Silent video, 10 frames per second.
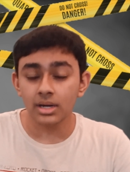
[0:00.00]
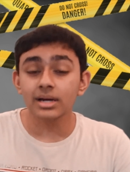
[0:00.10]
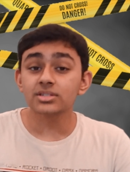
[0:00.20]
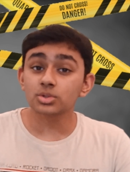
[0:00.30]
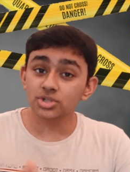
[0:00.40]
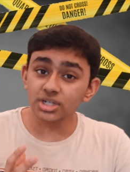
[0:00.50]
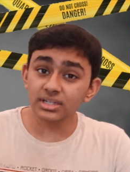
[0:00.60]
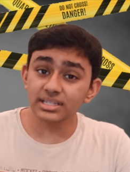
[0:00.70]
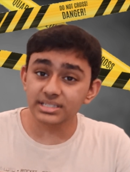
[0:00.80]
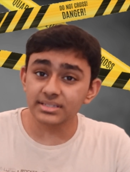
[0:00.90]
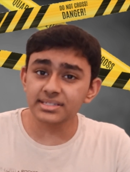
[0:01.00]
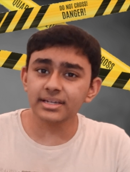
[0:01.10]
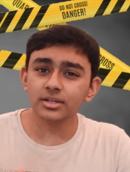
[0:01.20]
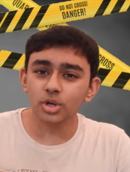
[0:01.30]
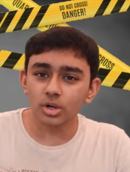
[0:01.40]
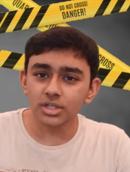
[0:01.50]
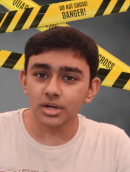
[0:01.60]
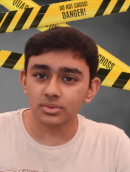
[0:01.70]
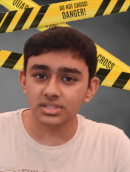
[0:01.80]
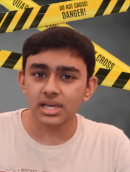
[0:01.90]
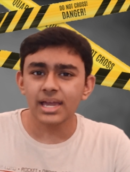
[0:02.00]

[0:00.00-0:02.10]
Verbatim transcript: Social distancing and lockdowns